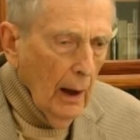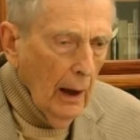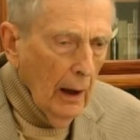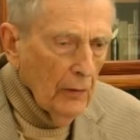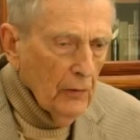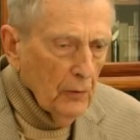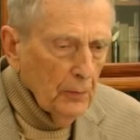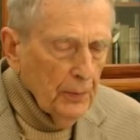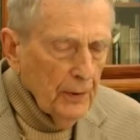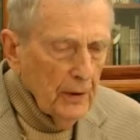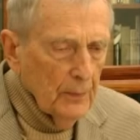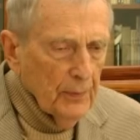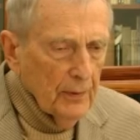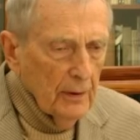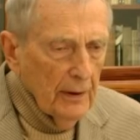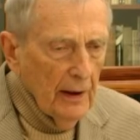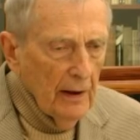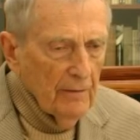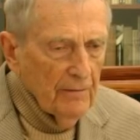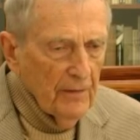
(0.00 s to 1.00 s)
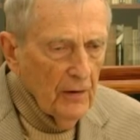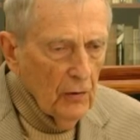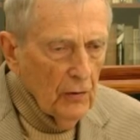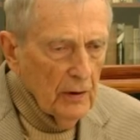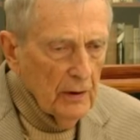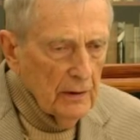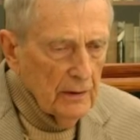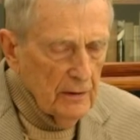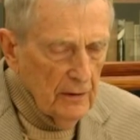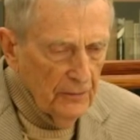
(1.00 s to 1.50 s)
Other people have
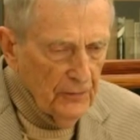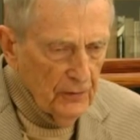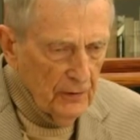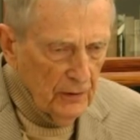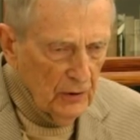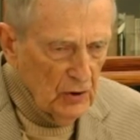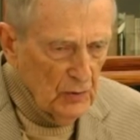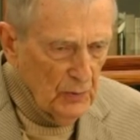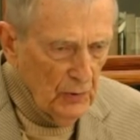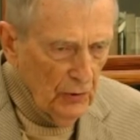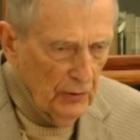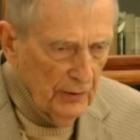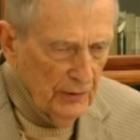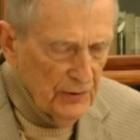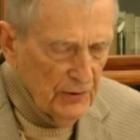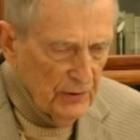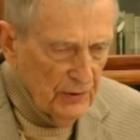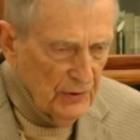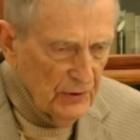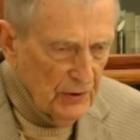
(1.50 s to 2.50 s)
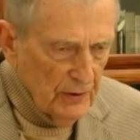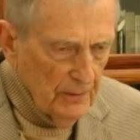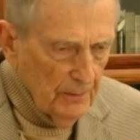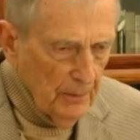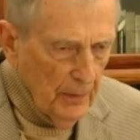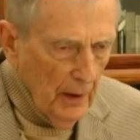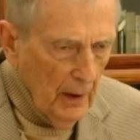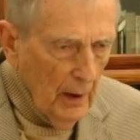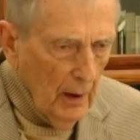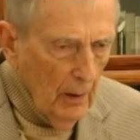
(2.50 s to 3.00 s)
very different experiences.
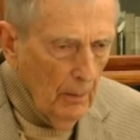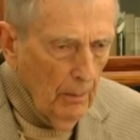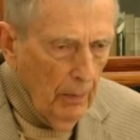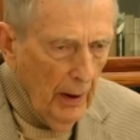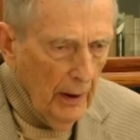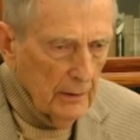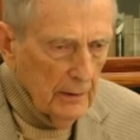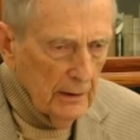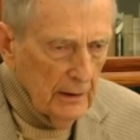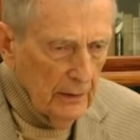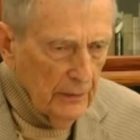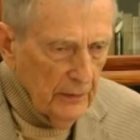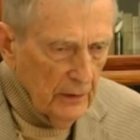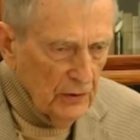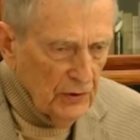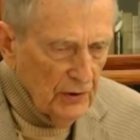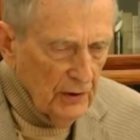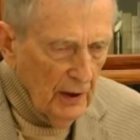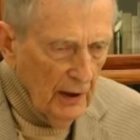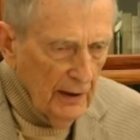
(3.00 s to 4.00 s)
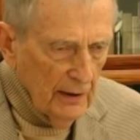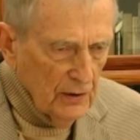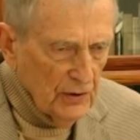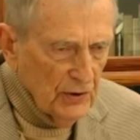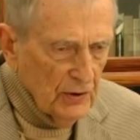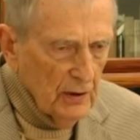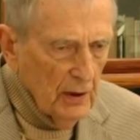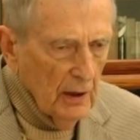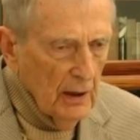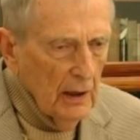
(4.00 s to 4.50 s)
But in this
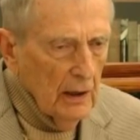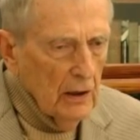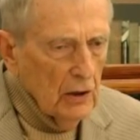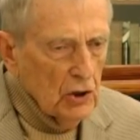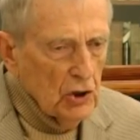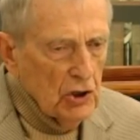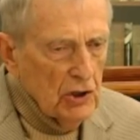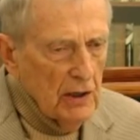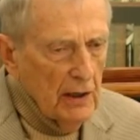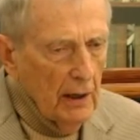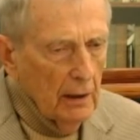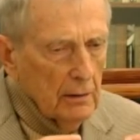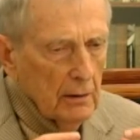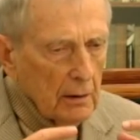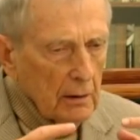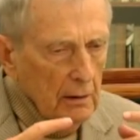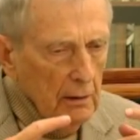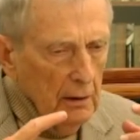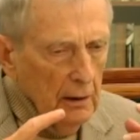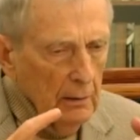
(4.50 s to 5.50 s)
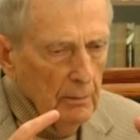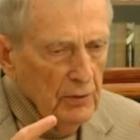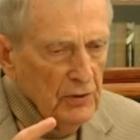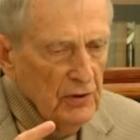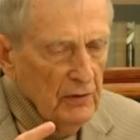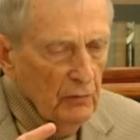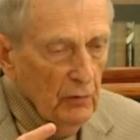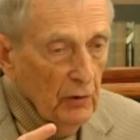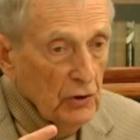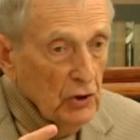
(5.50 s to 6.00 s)
case, she had a
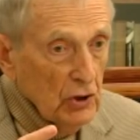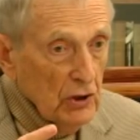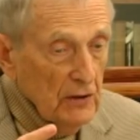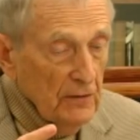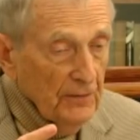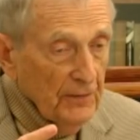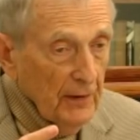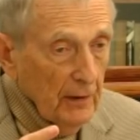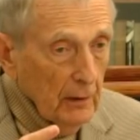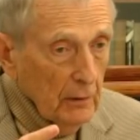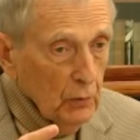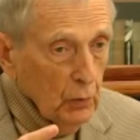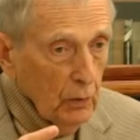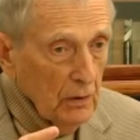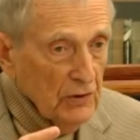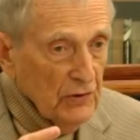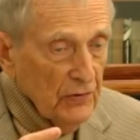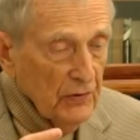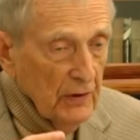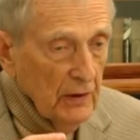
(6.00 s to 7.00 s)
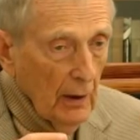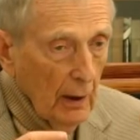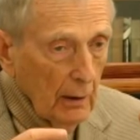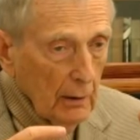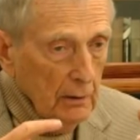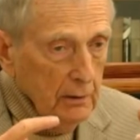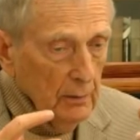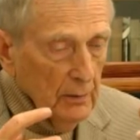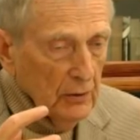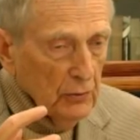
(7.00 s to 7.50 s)
glimpse of what she felt was the
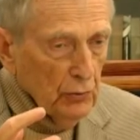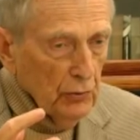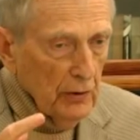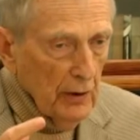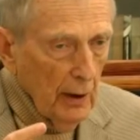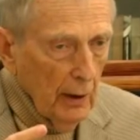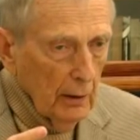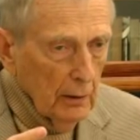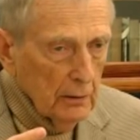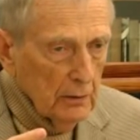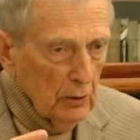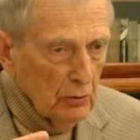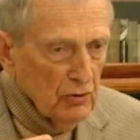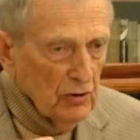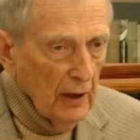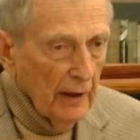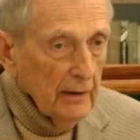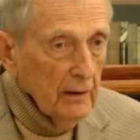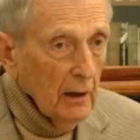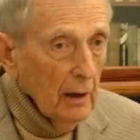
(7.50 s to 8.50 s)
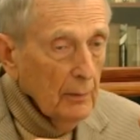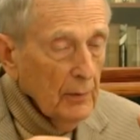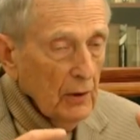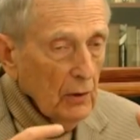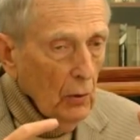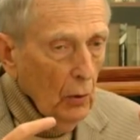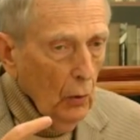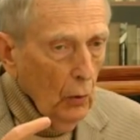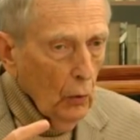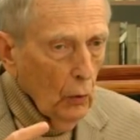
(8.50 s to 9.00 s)
ultimate reality. It was like
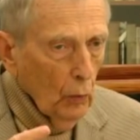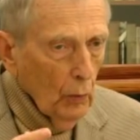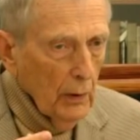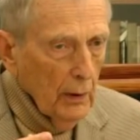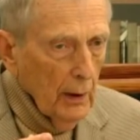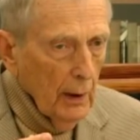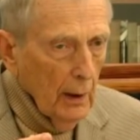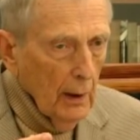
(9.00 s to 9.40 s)
coming home.